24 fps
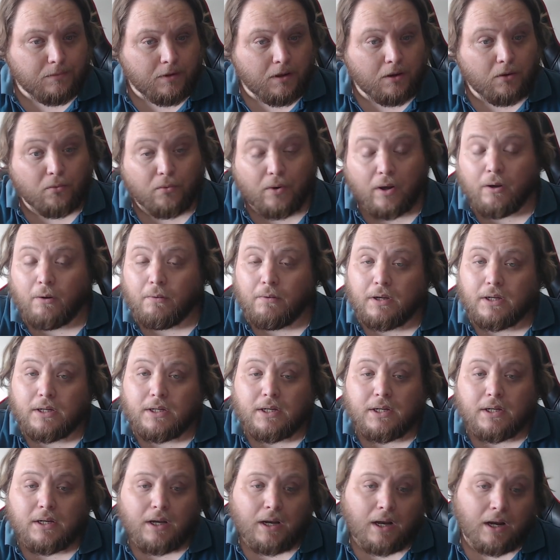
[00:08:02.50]
Well,
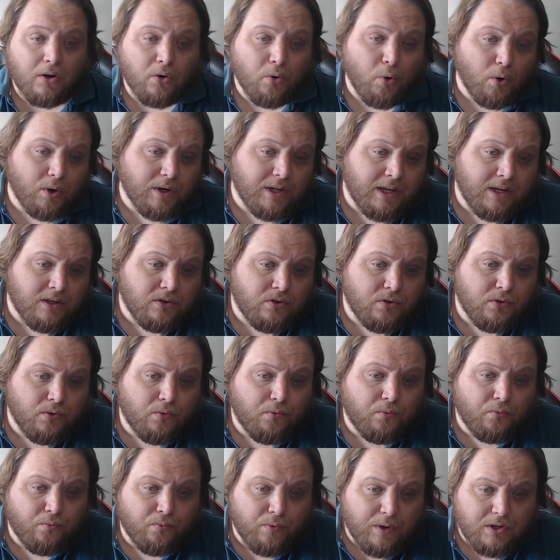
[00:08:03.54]
according
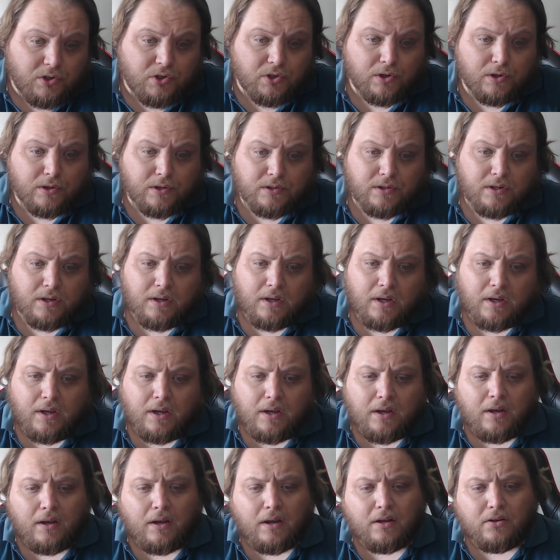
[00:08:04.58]
to Richard
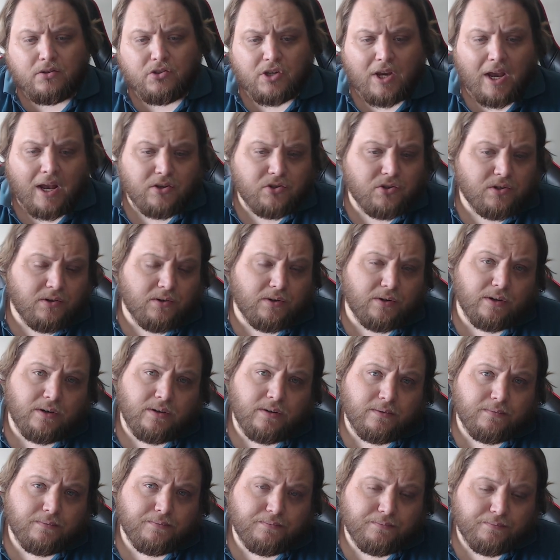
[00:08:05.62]
Chechner,
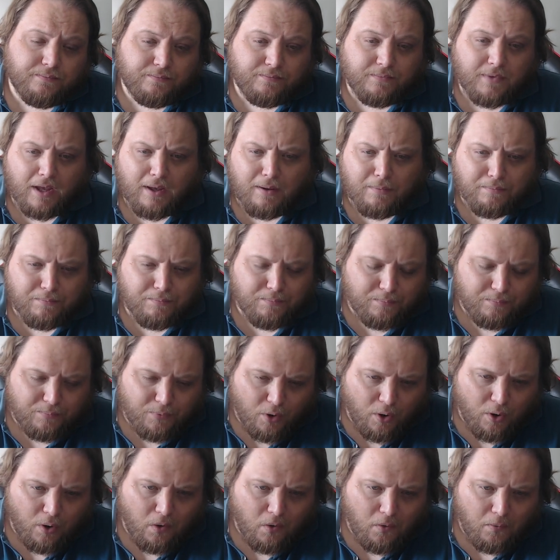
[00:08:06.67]
I
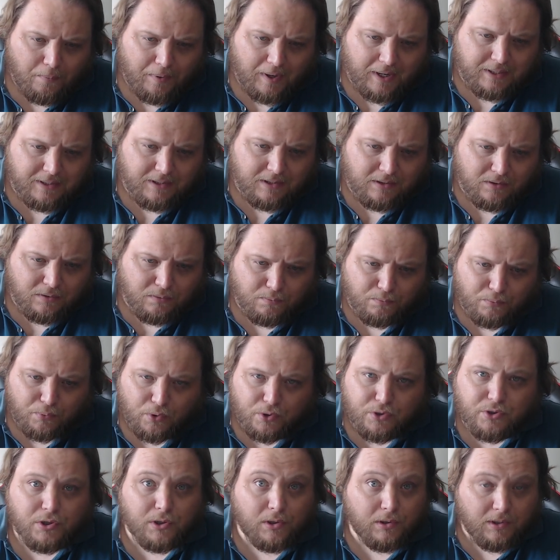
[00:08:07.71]
hope I didn't
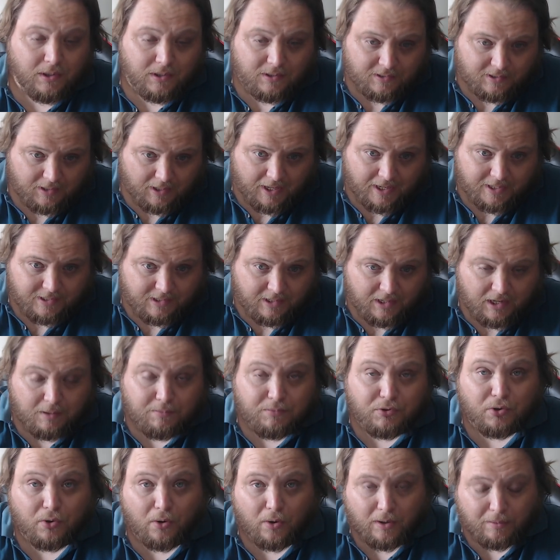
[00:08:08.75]
butcher his last name,
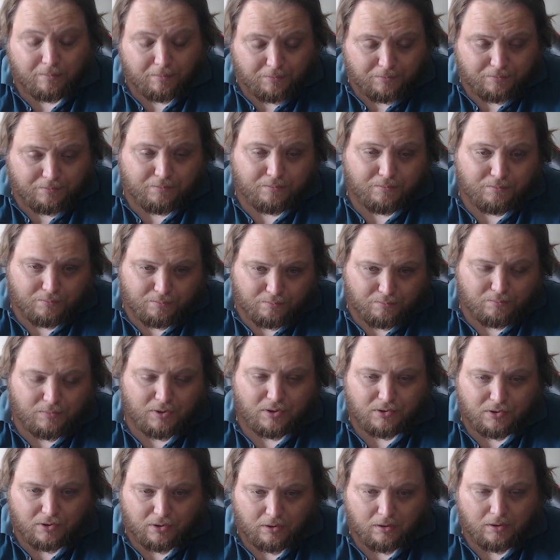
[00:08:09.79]
sorry,
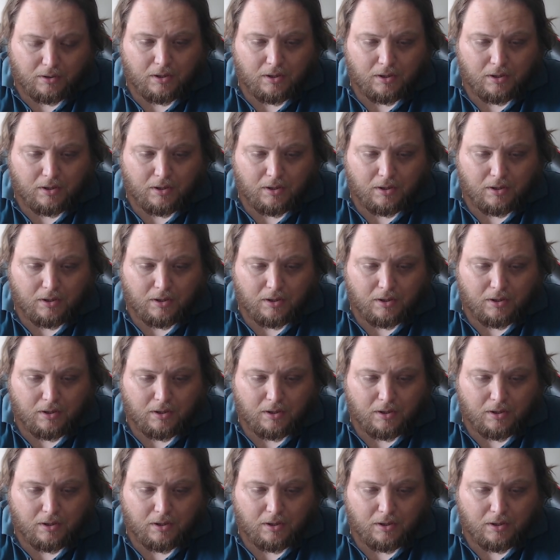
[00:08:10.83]
mister,